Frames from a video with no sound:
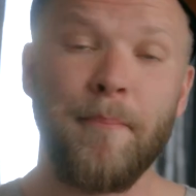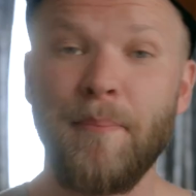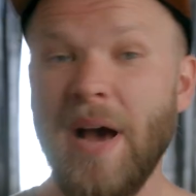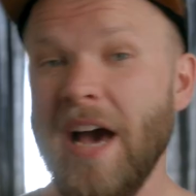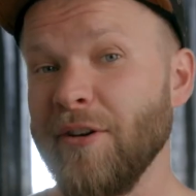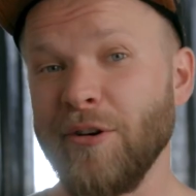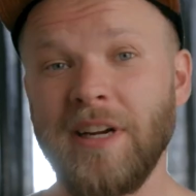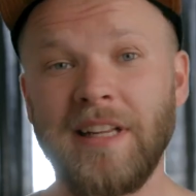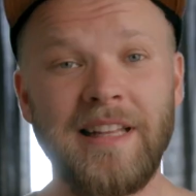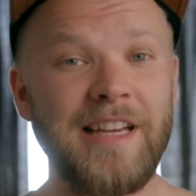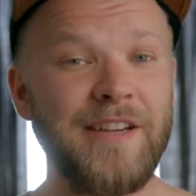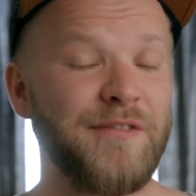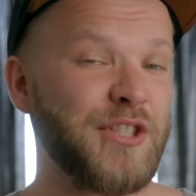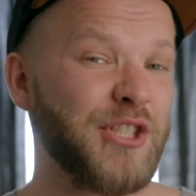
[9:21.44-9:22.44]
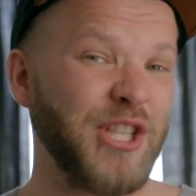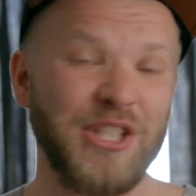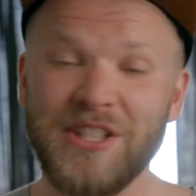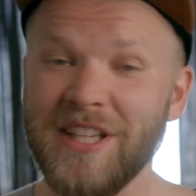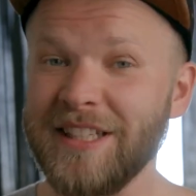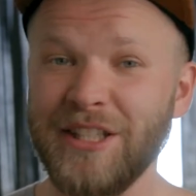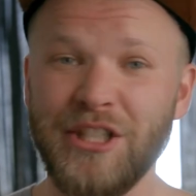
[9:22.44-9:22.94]
Battery life,
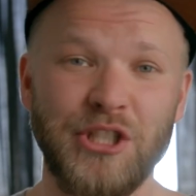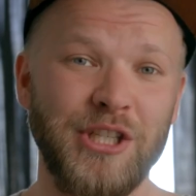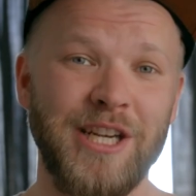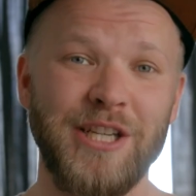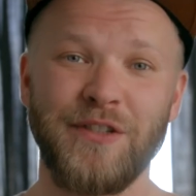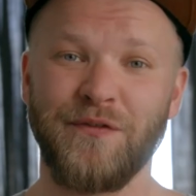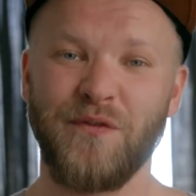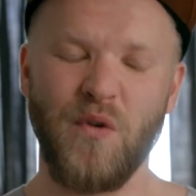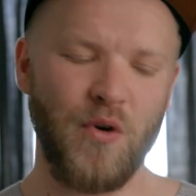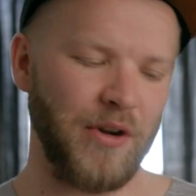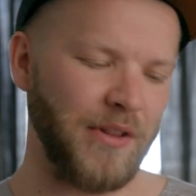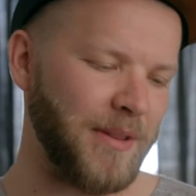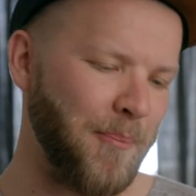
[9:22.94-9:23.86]
just like the GH4,